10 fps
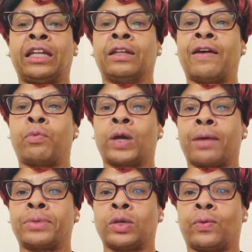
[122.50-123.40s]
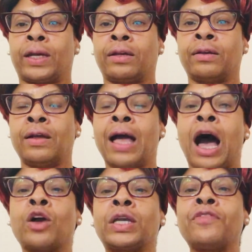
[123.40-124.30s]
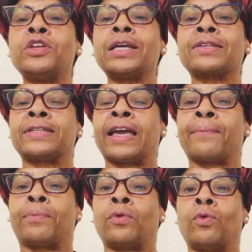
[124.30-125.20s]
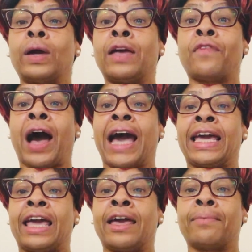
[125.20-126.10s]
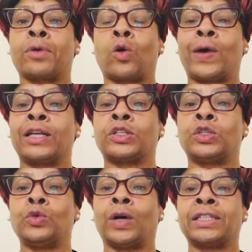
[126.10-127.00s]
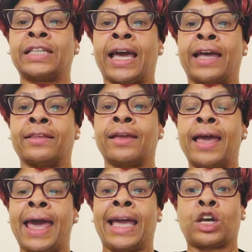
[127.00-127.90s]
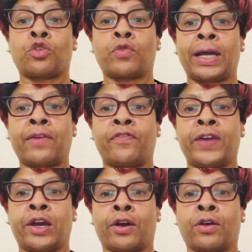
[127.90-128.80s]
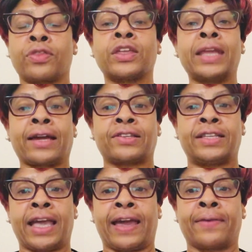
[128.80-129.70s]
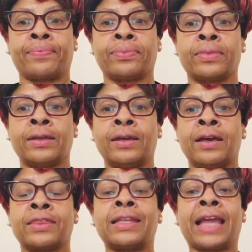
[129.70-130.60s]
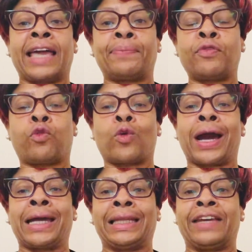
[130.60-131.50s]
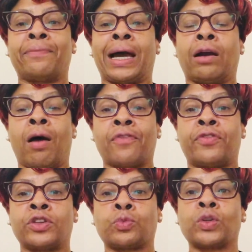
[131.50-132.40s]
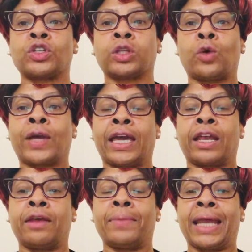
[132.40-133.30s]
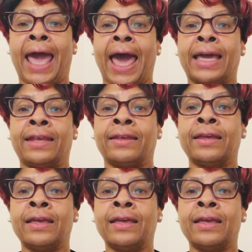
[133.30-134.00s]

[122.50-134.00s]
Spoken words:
love what I'm doing. I'll give an example if I am going to attend a career fair the next day. The night before I leave my office, which is located in Manhattan,